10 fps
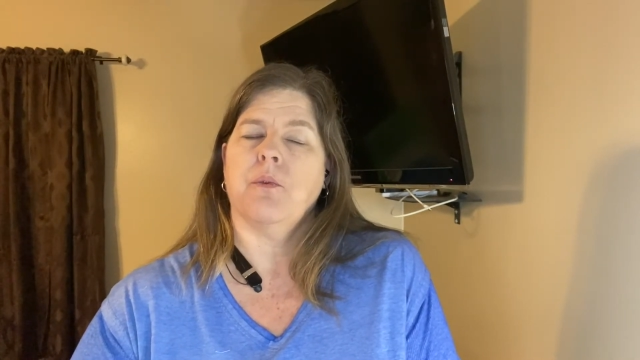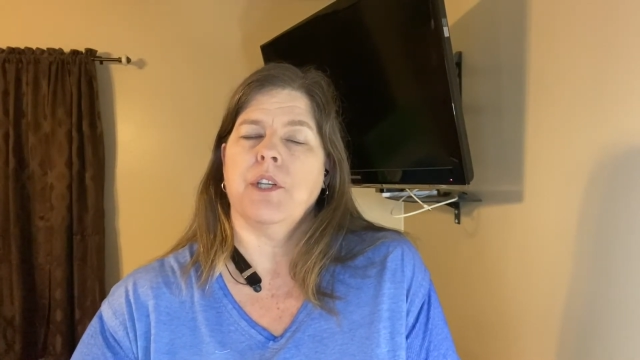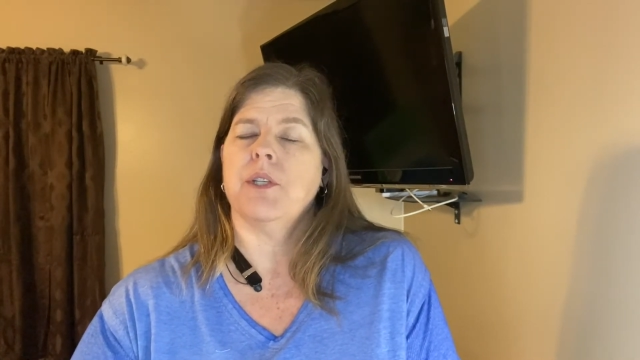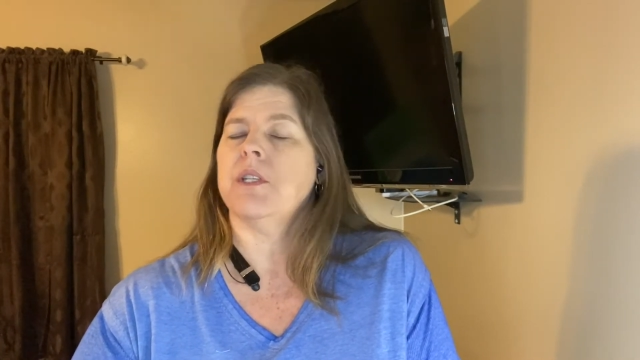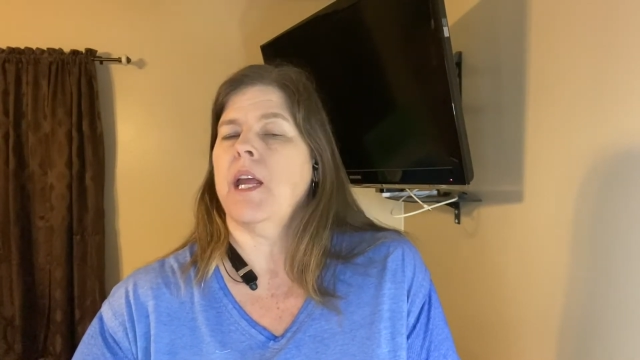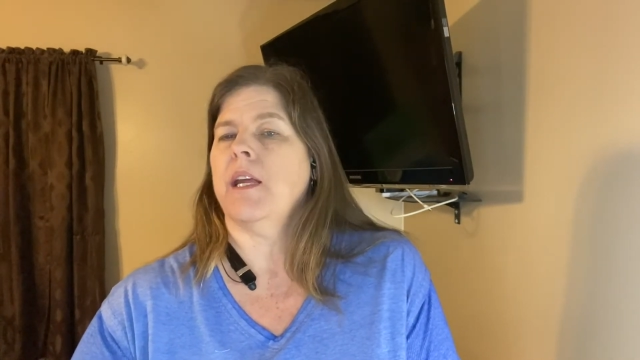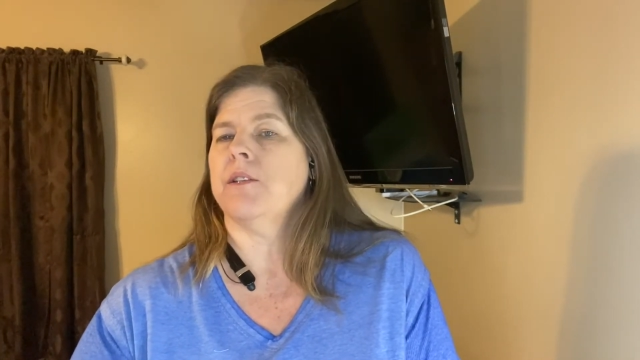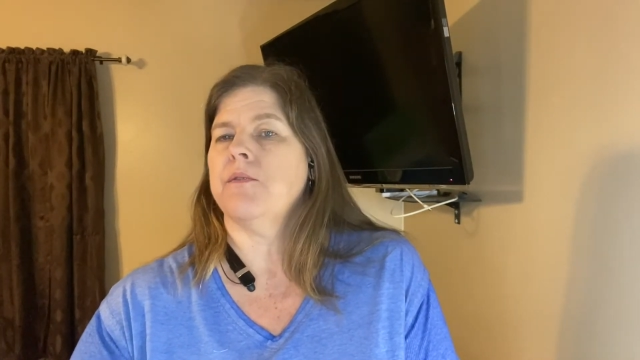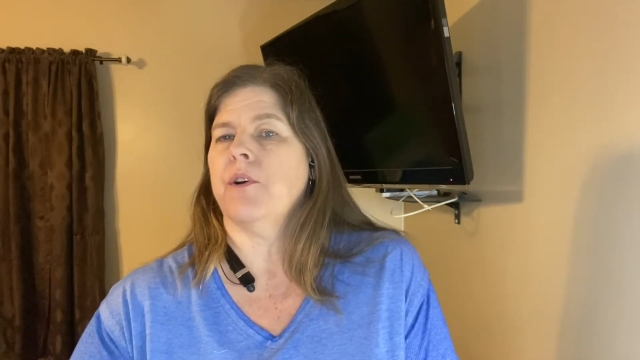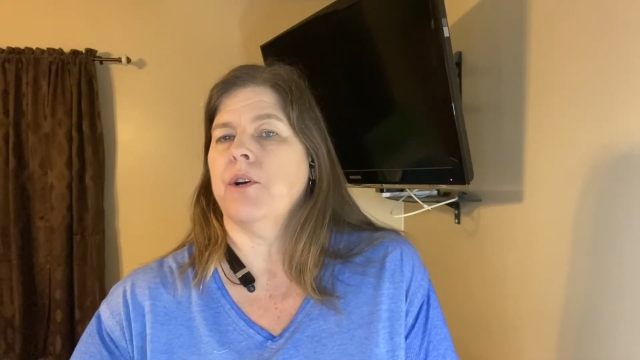which
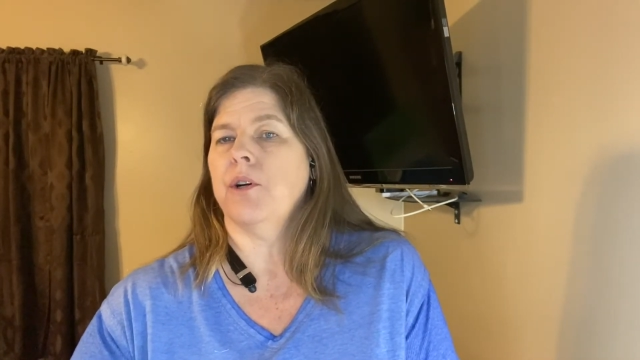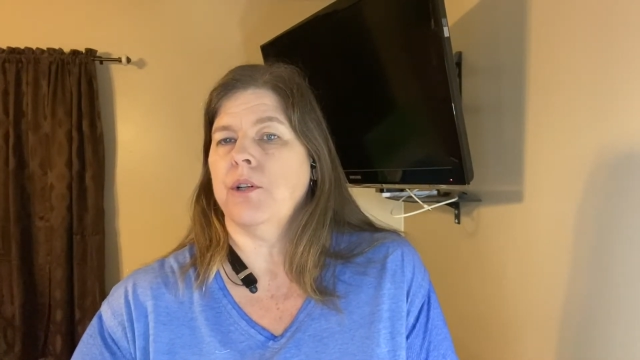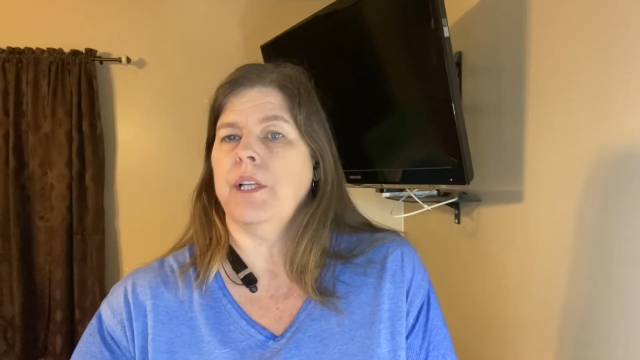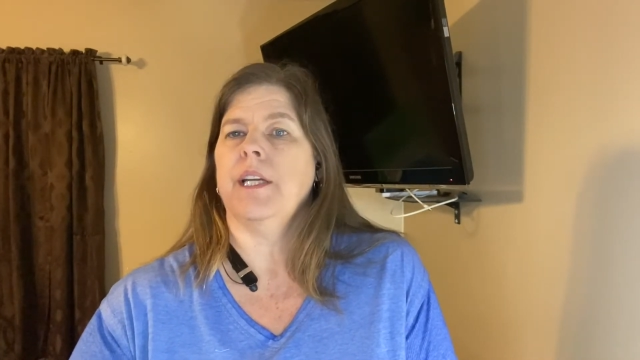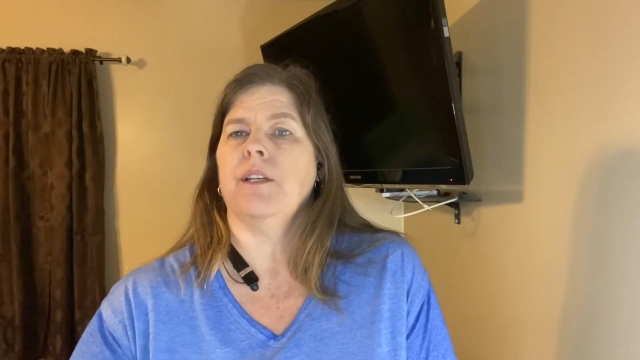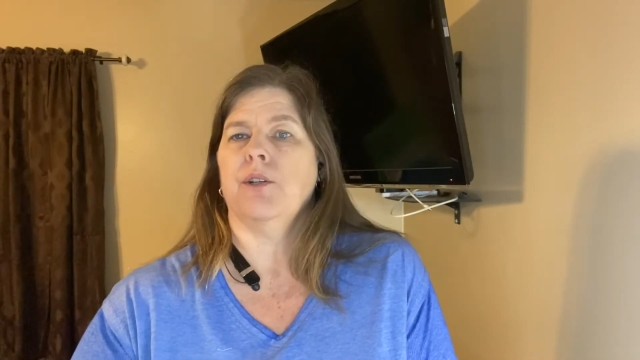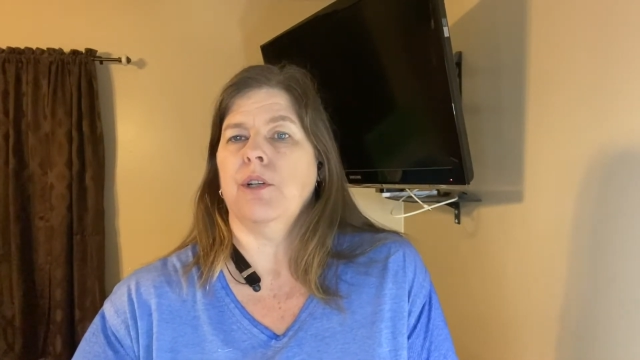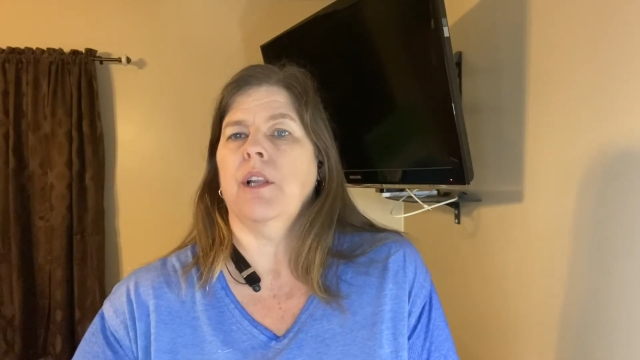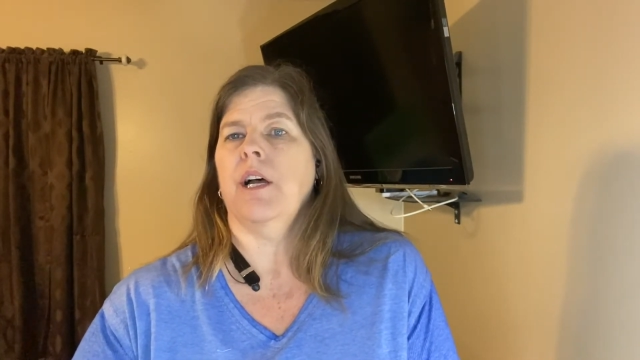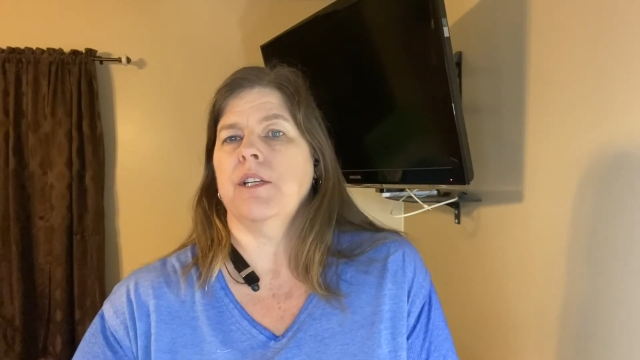stands for early
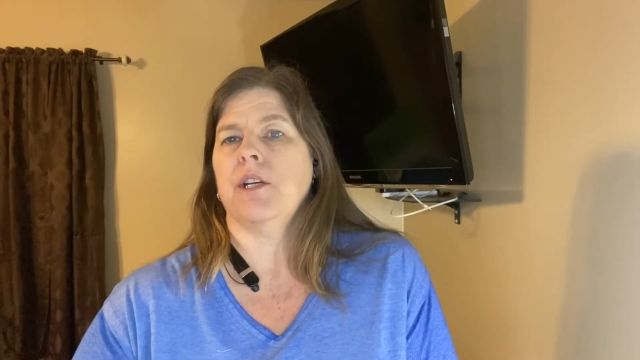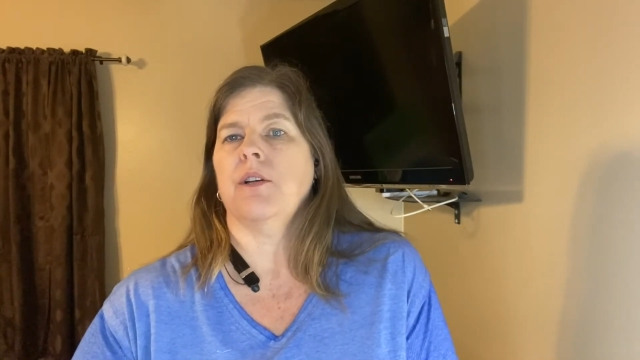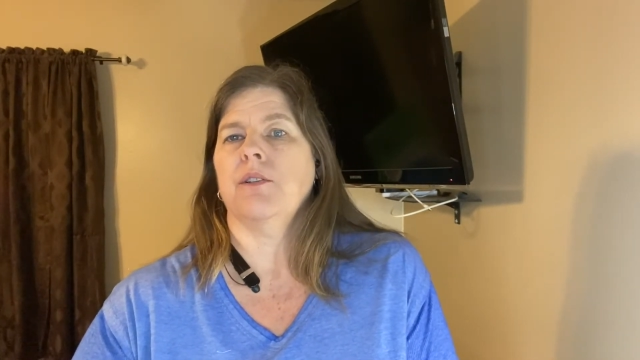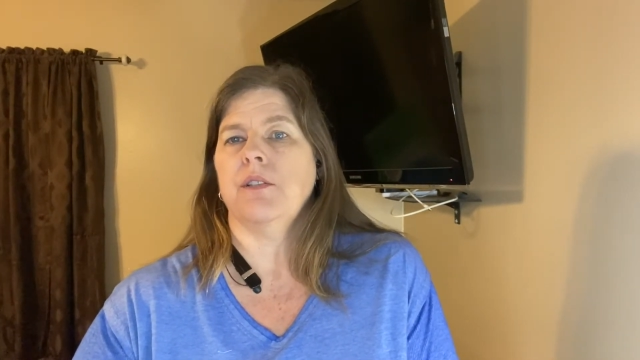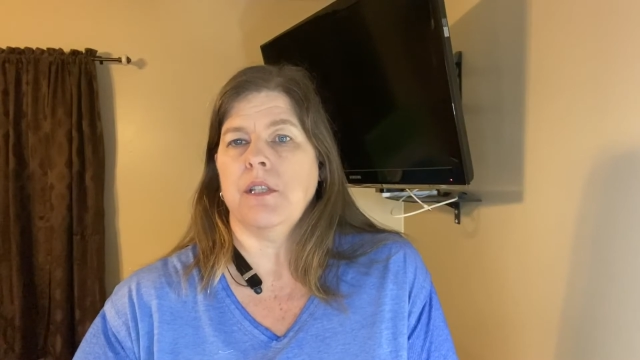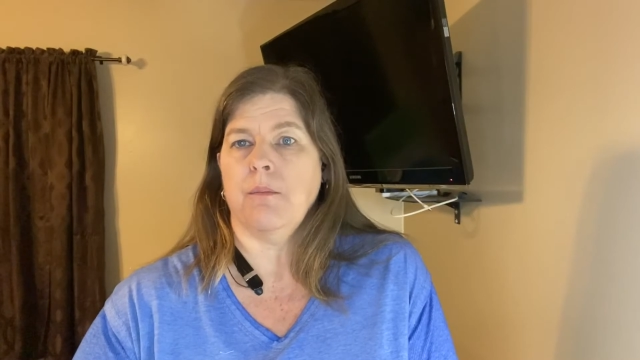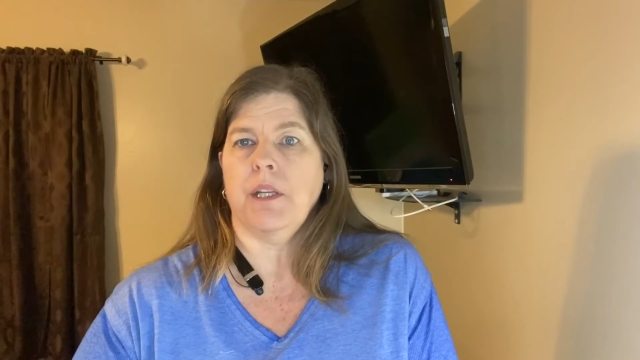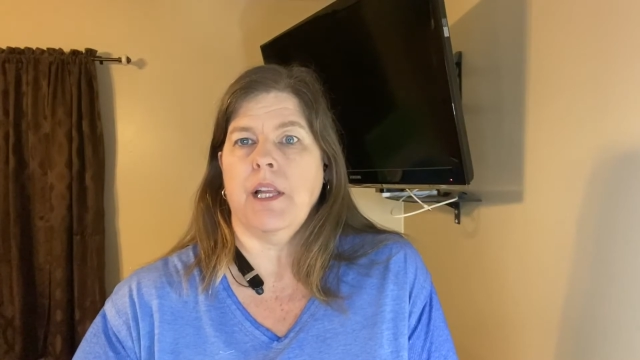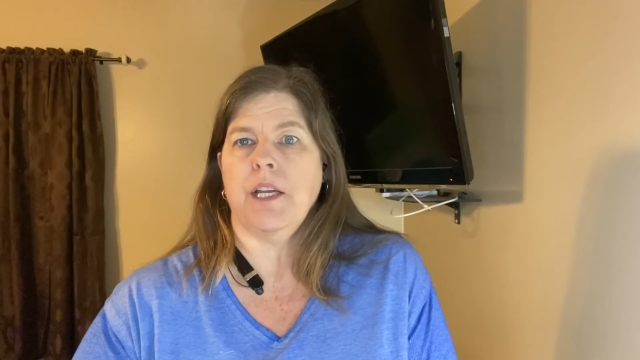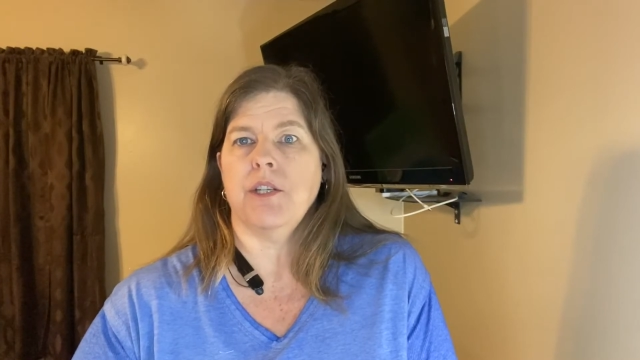neurological
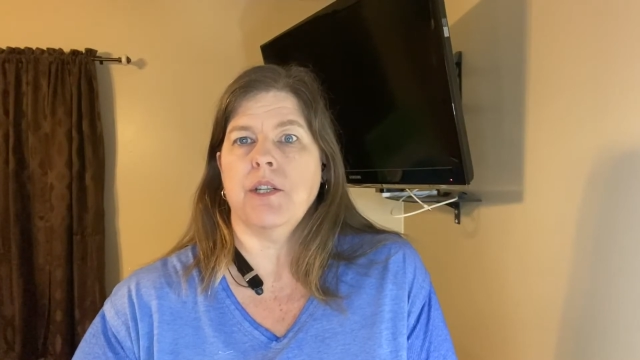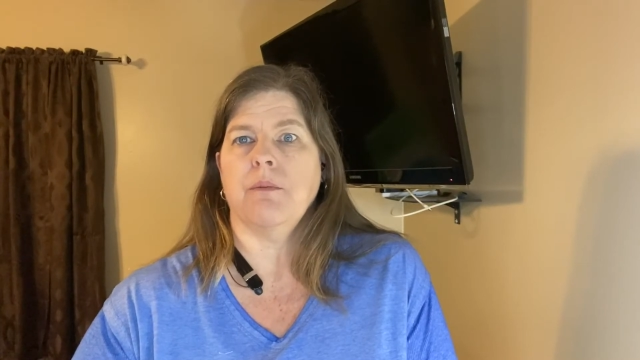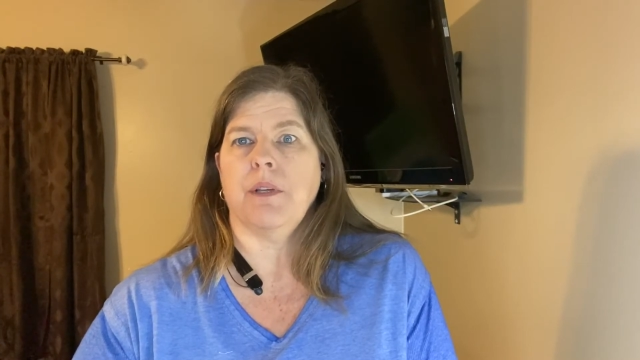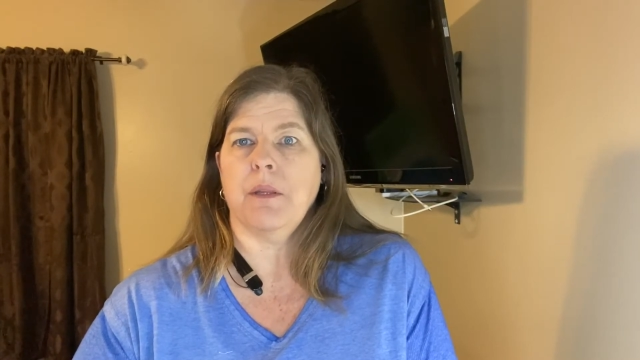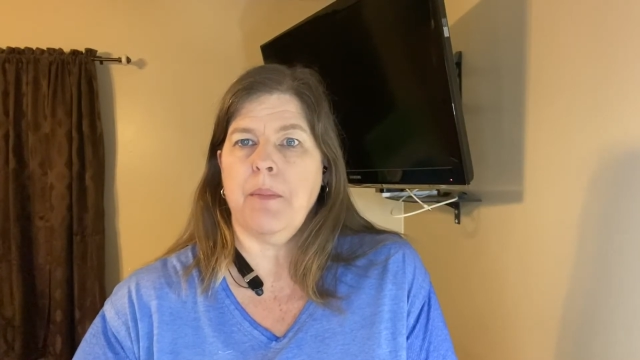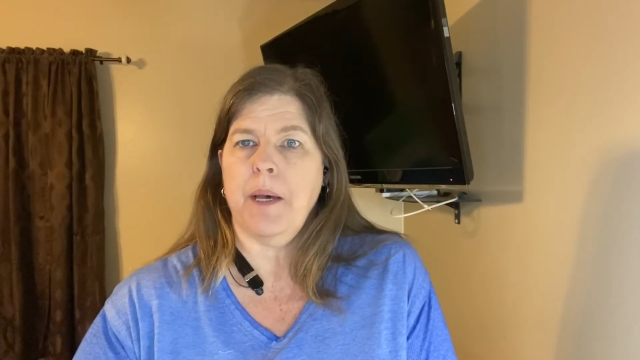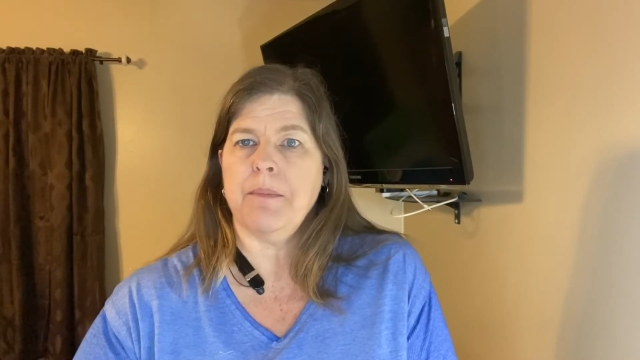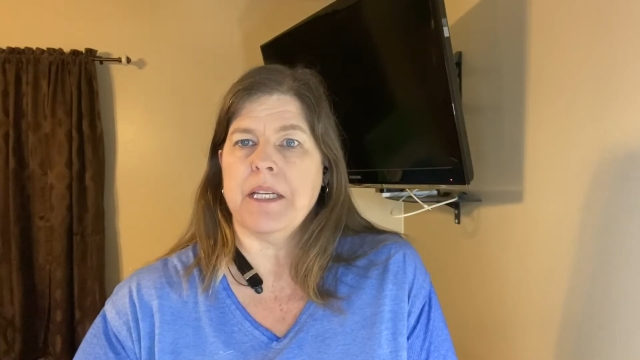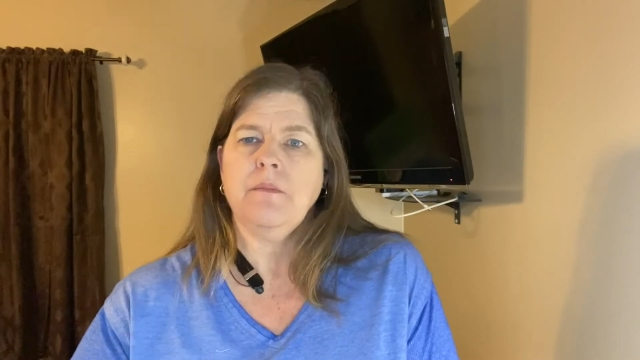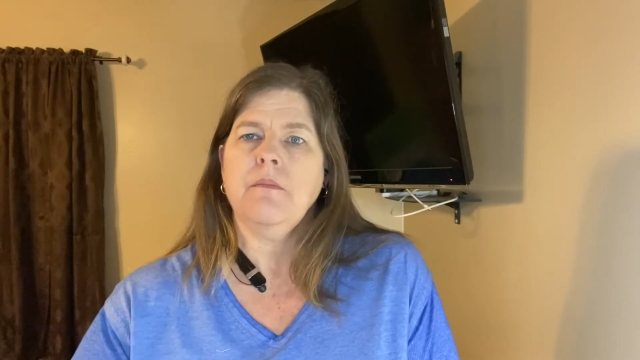stimulation with the
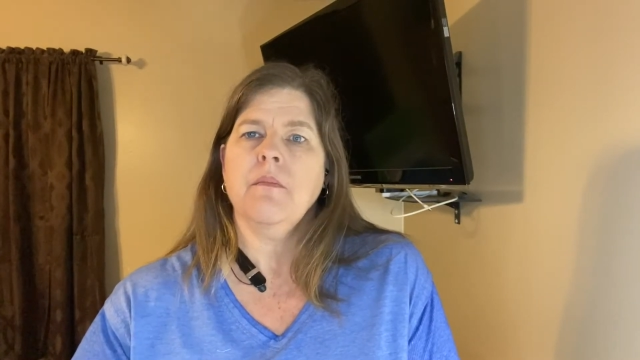puppies.